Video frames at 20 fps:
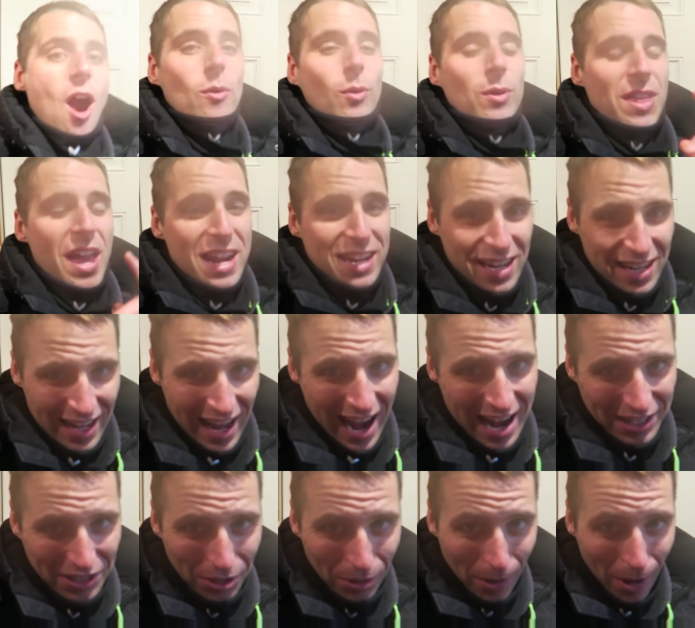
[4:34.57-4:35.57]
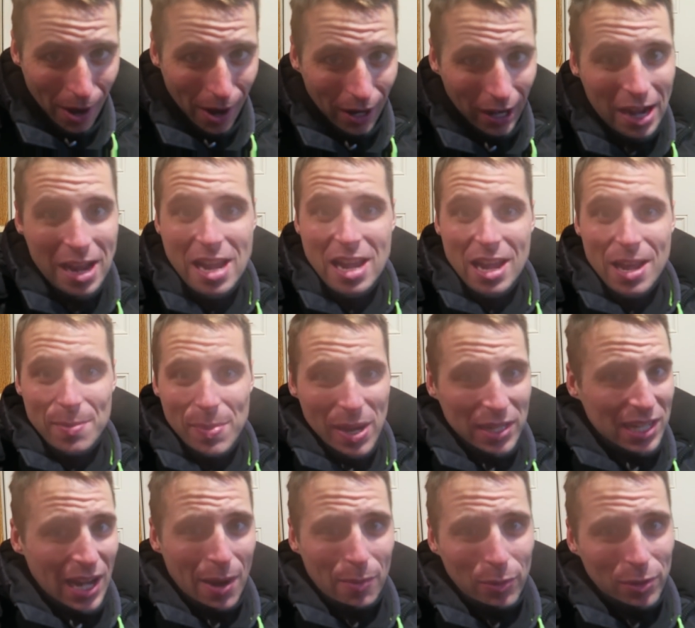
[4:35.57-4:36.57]
All right, well, that didn't last too long.
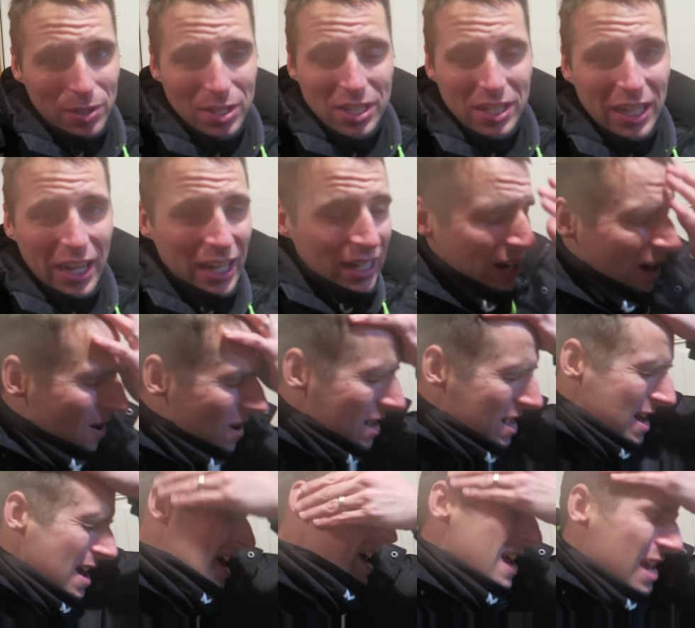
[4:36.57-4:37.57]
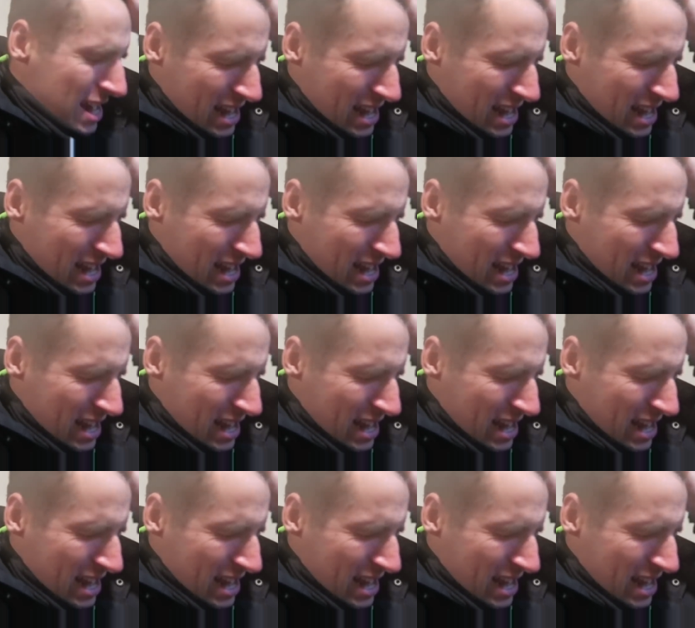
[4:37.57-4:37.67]
By the time we were just getting going,